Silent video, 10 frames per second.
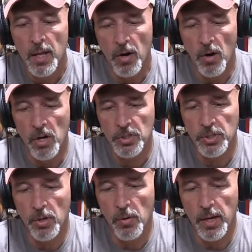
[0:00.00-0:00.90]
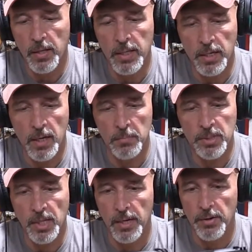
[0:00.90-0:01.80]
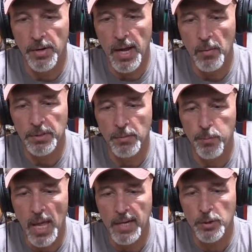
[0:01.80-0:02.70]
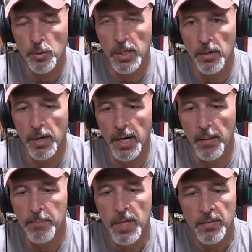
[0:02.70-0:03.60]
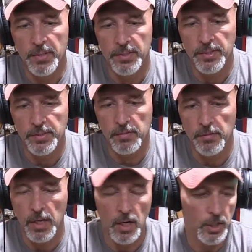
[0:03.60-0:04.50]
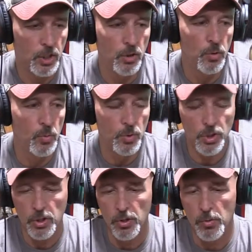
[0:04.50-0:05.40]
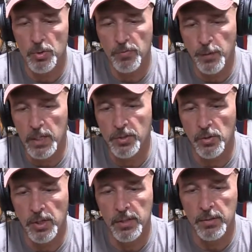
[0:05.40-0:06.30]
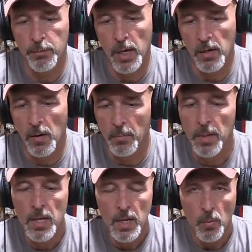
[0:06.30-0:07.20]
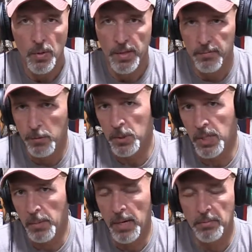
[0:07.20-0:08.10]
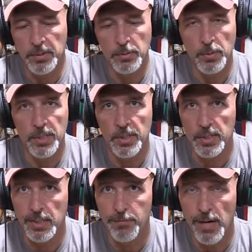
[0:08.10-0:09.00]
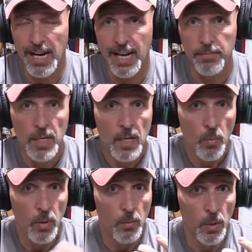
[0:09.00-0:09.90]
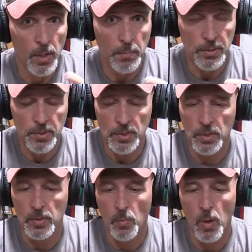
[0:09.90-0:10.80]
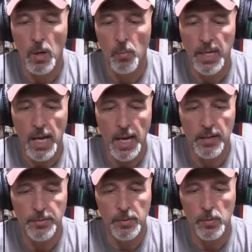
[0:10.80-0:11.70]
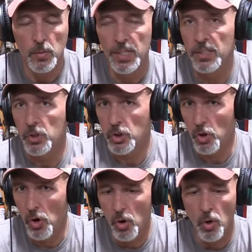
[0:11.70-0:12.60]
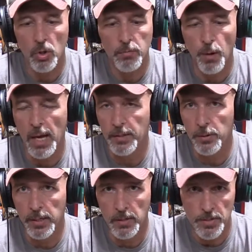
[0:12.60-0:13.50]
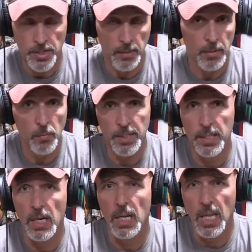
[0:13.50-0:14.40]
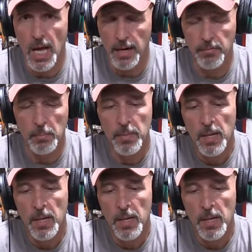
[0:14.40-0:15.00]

Also, it comes standard now with the flat trigger in it. This is a huge, huge feature in the firearm. When they first came out with the 365, we were in a position to where we had to install flat triggers in them, and we did a lot of them.